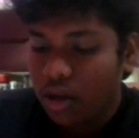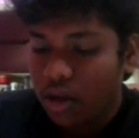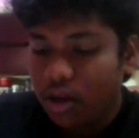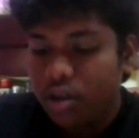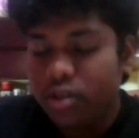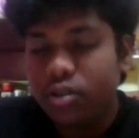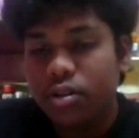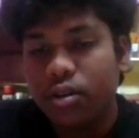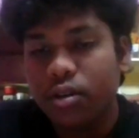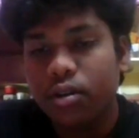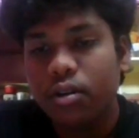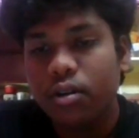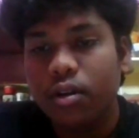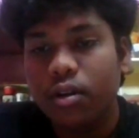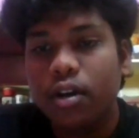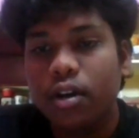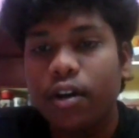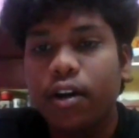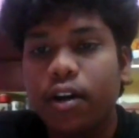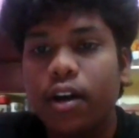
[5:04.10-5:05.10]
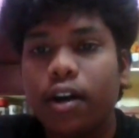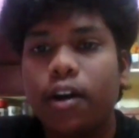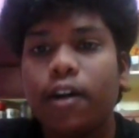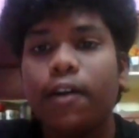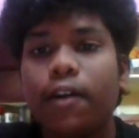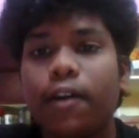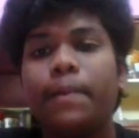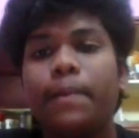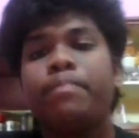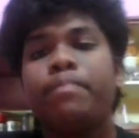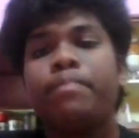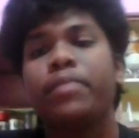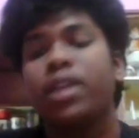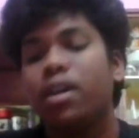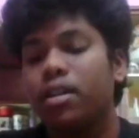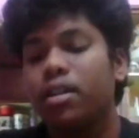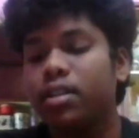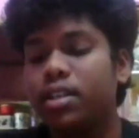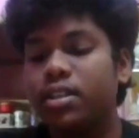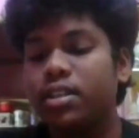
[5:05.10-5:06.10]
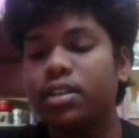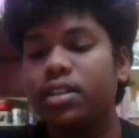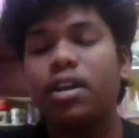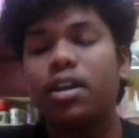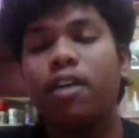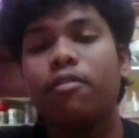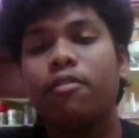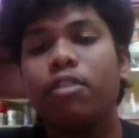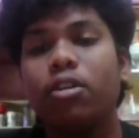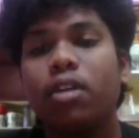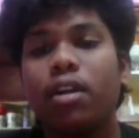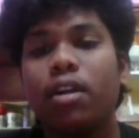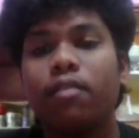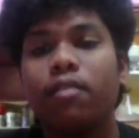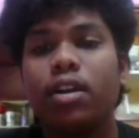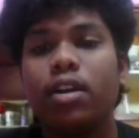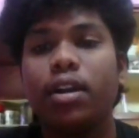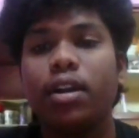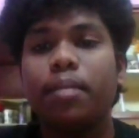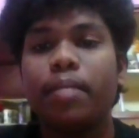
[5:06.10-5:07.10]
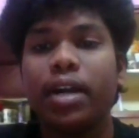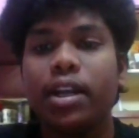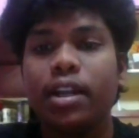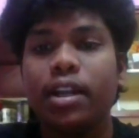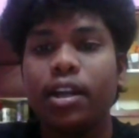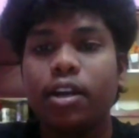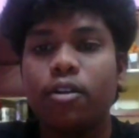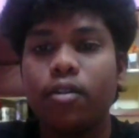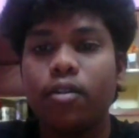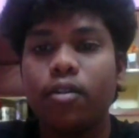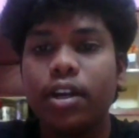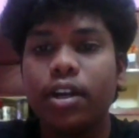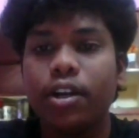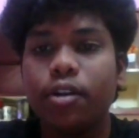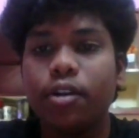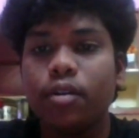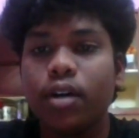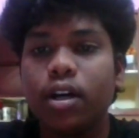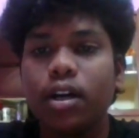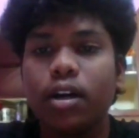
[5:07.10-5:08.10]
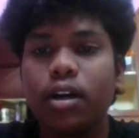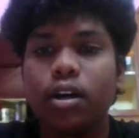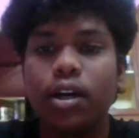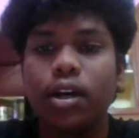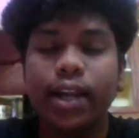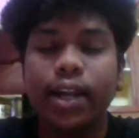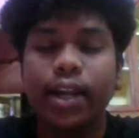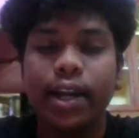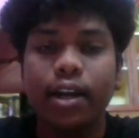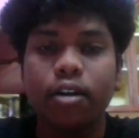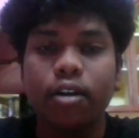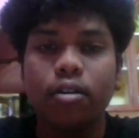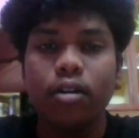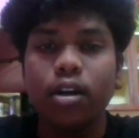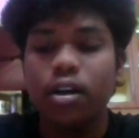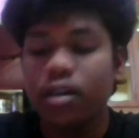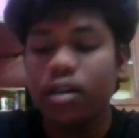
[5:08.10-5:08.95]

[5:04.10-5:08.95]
So uh, this is how you convert a binary code into a gray code,